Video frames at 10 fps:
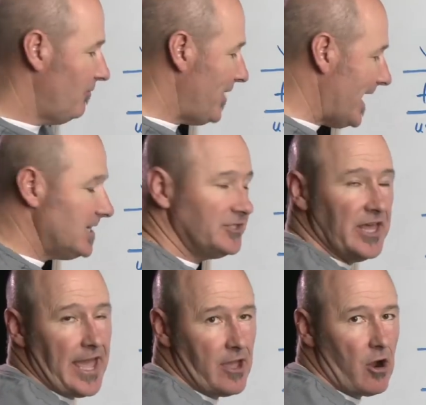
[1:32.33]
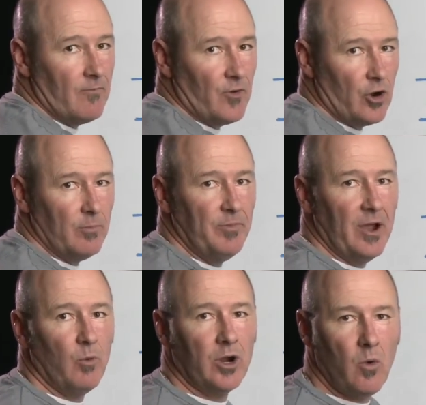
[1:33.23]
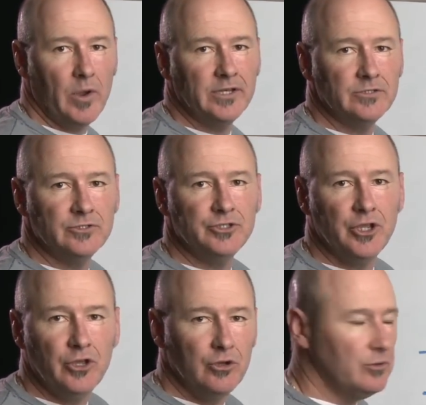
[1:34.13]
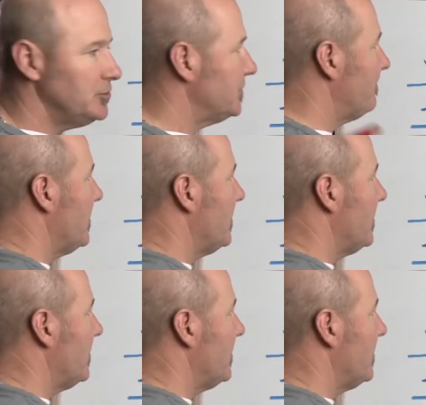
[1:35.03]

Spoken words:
that is the AR verb that we're going to use.